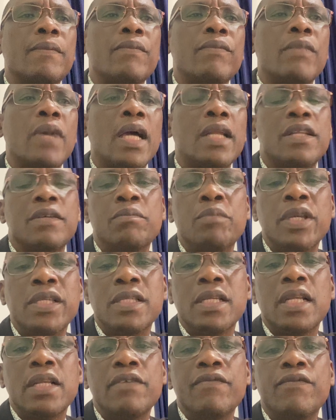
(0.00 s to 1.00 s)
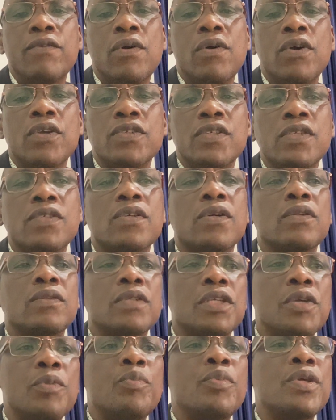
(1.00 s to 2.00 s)
And it basically focuses on
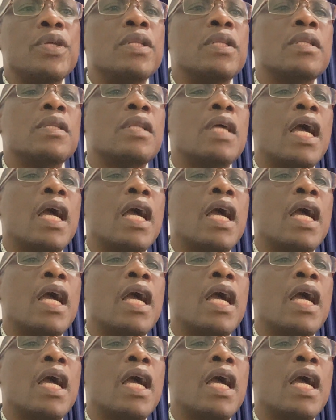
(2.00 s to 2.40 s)
keeping